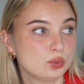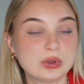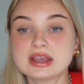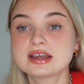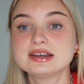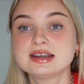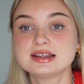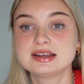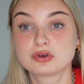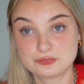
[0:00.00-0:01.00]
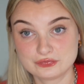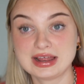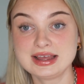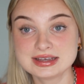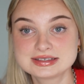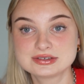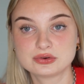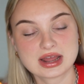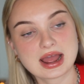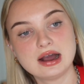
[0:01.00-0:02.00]
We can reflect
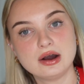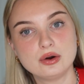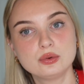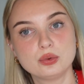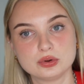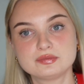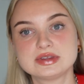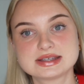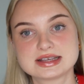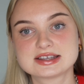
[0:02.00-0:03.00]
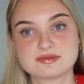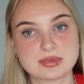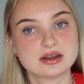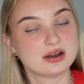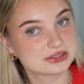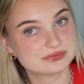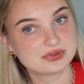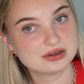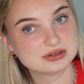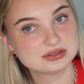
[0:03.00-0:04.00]
on how all of these things have made us
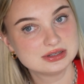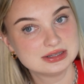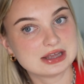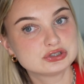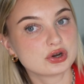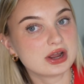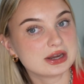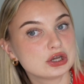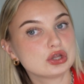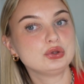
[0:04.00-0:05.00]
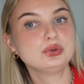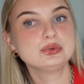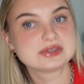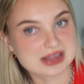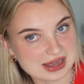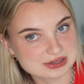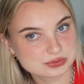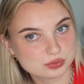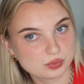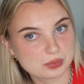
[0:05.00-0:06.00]
feel and try and use that
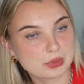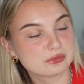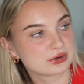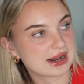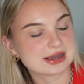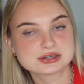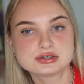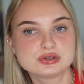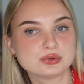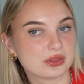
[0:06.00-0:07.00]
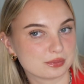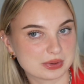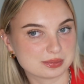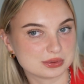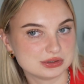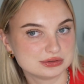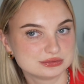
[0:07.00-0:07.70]
when we react to other people